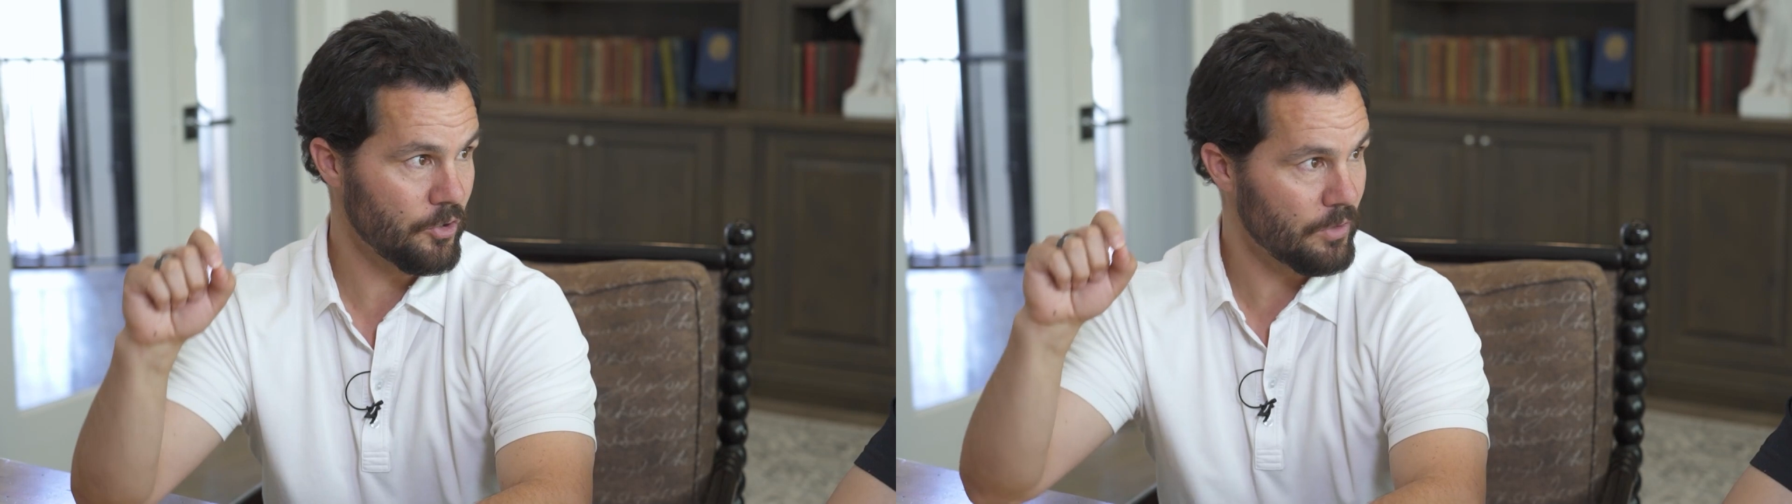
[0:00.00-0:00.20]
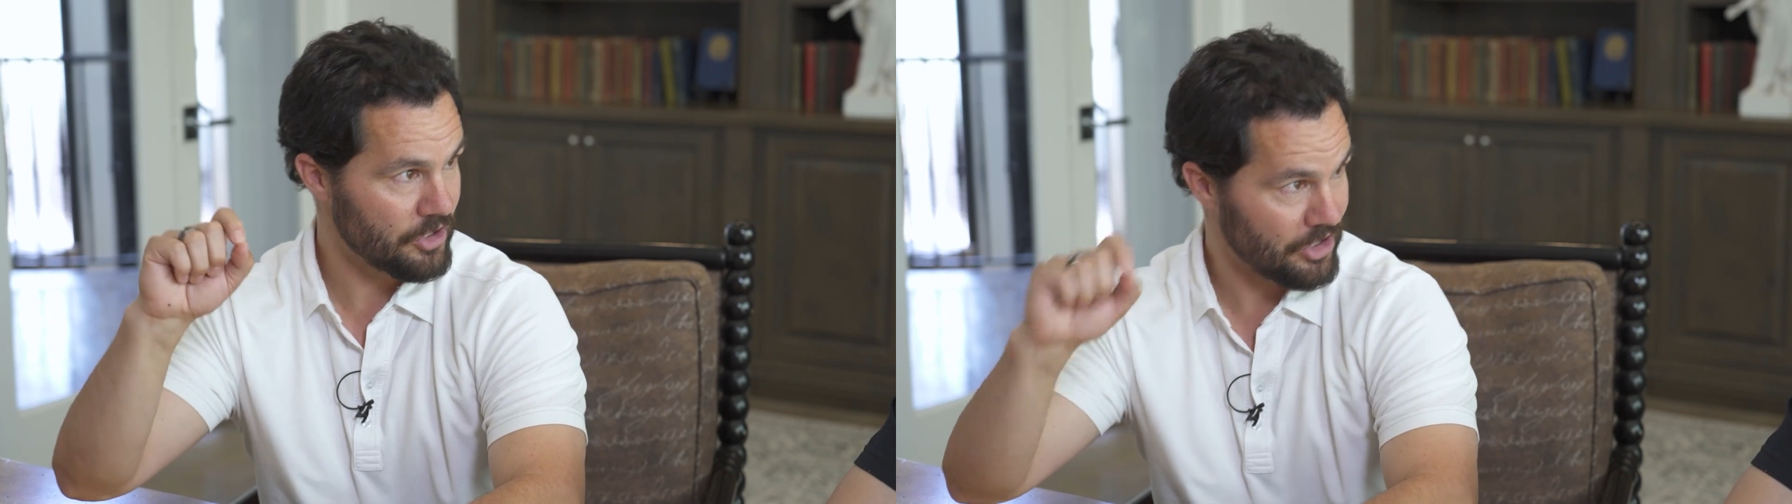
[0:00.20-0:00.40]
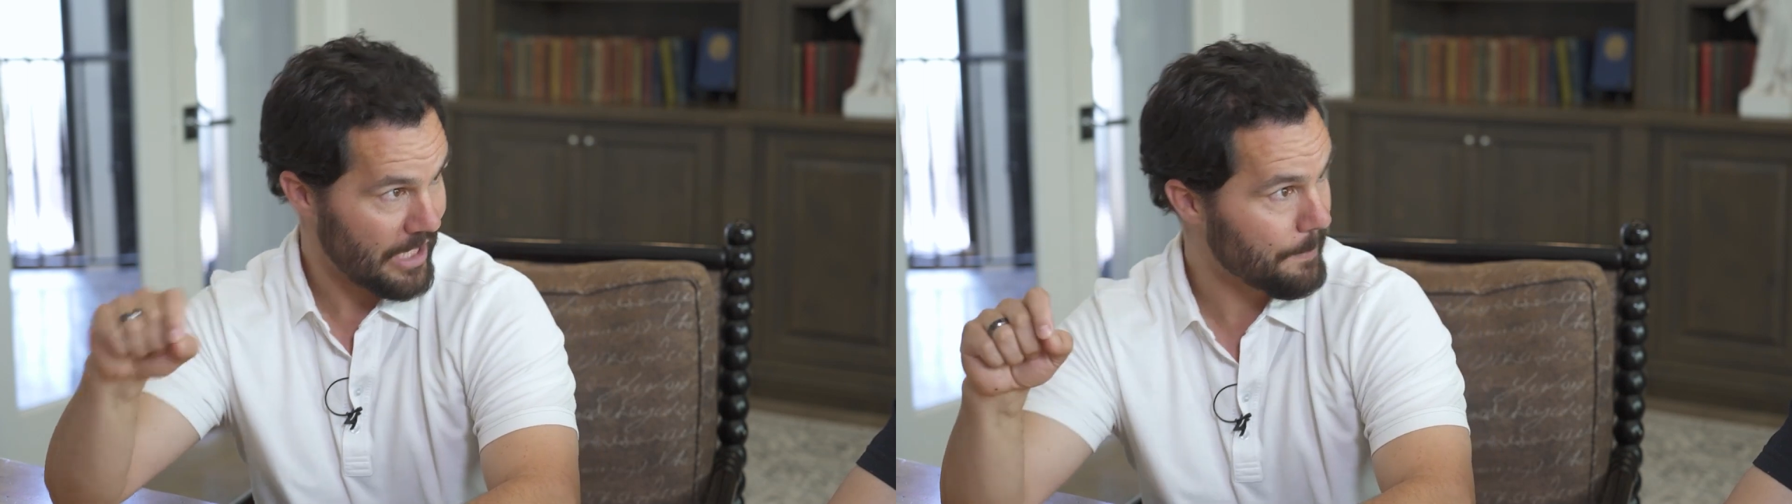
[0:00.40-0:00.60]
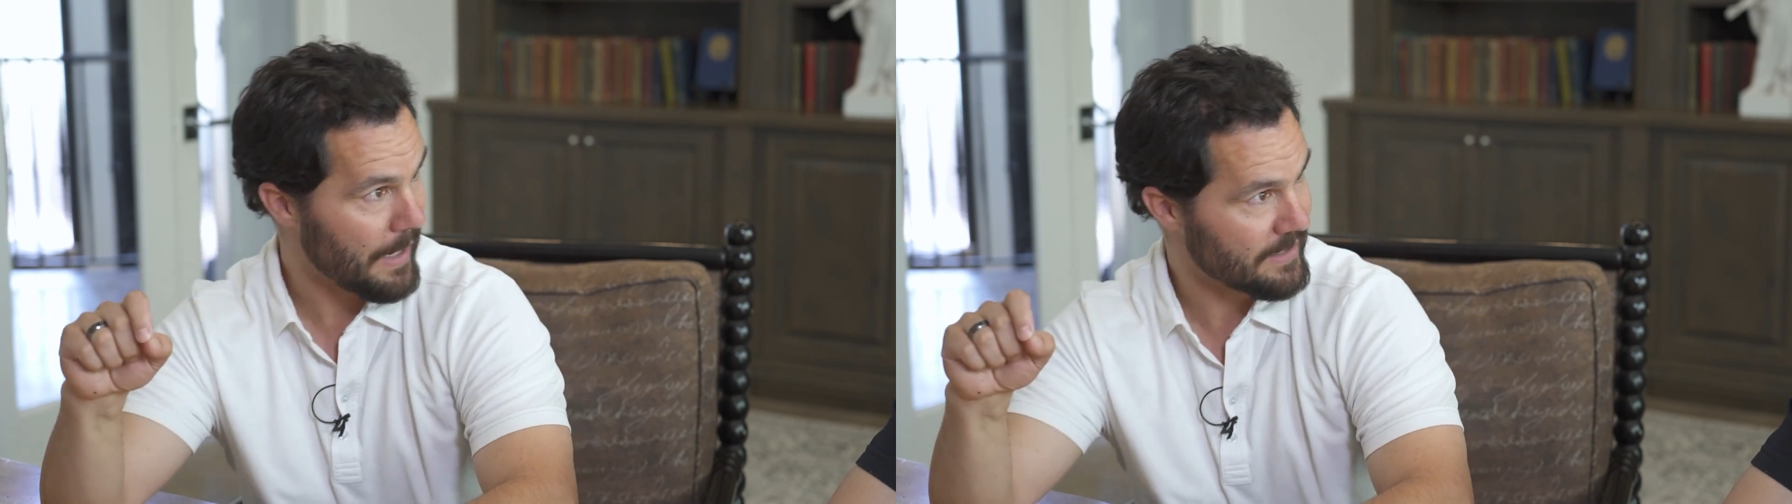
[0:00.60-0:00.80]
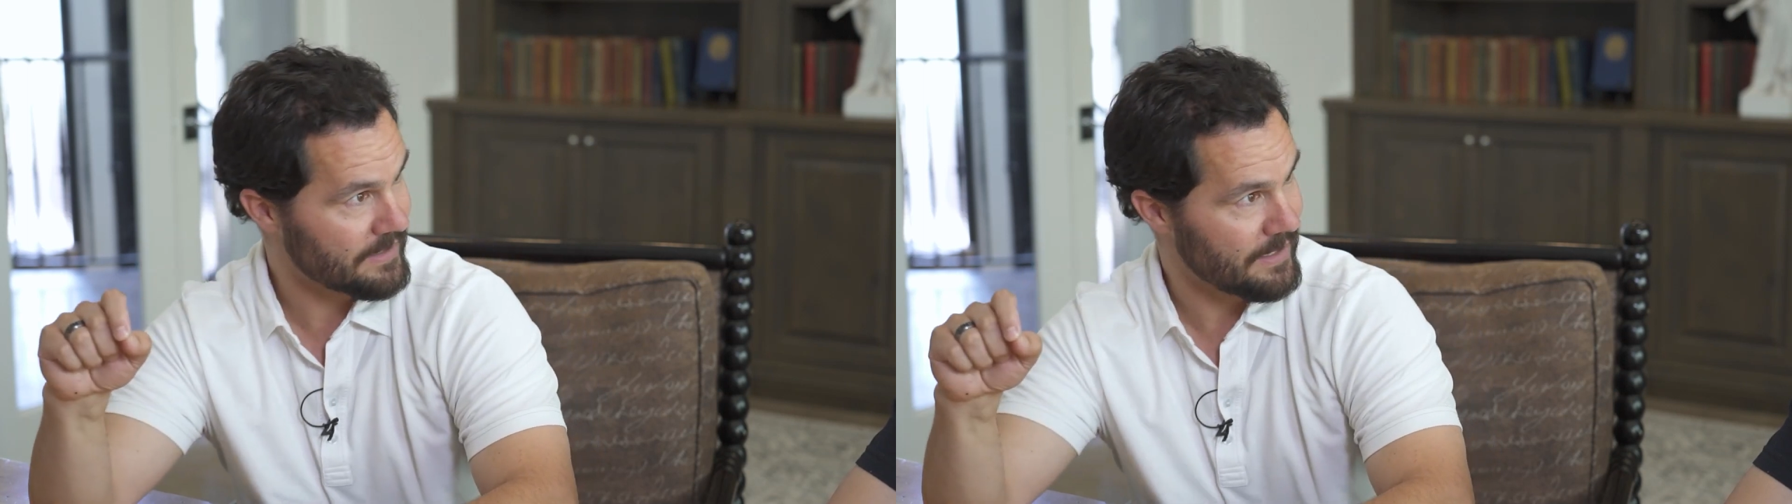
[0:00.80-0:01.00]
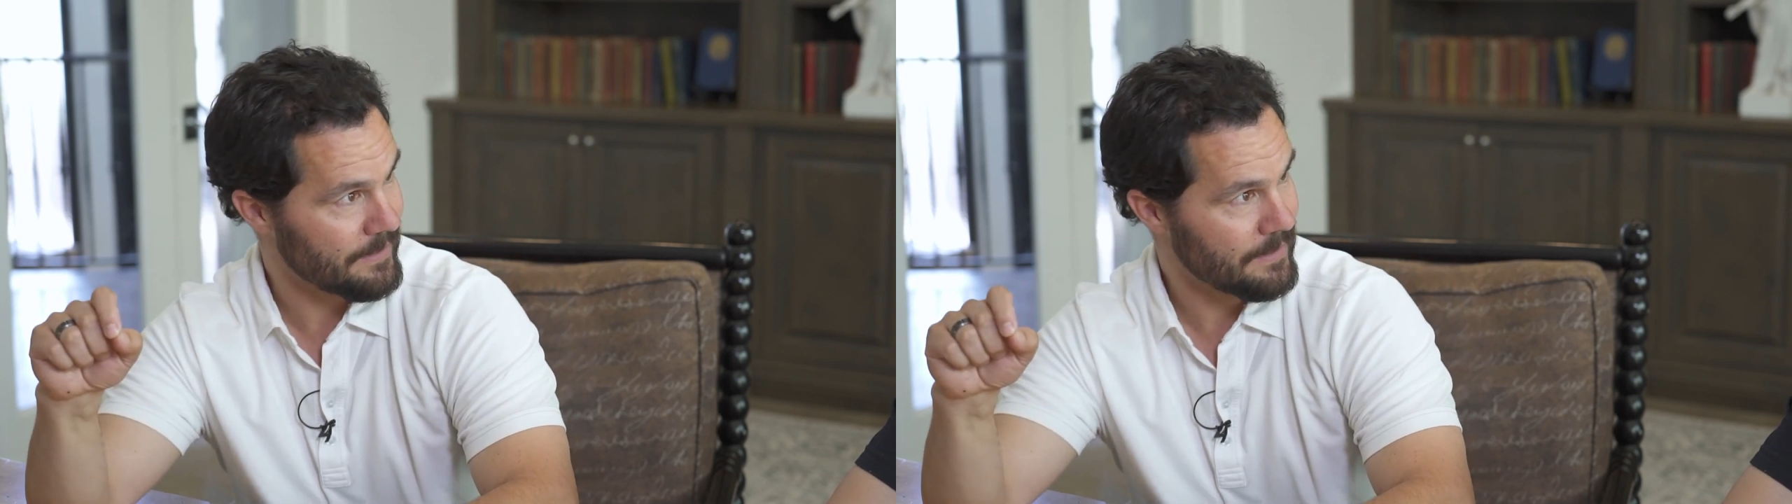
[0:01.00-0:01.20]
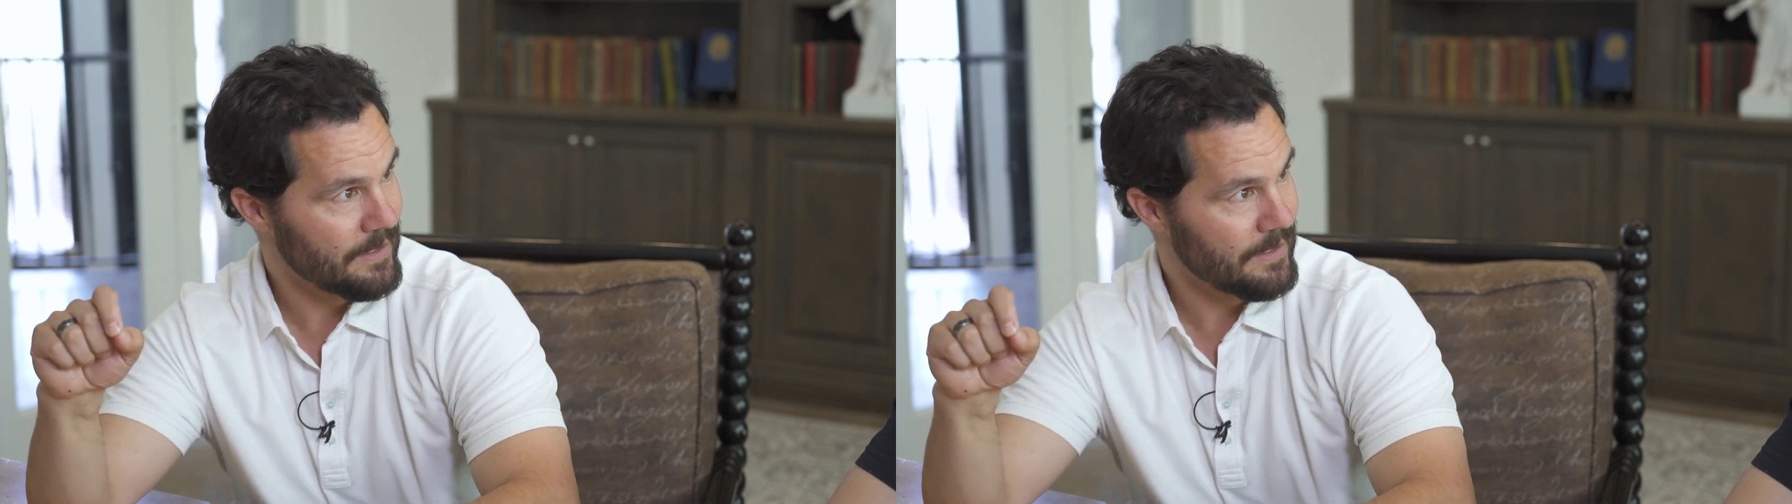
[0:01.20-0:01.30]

You can checkbox it.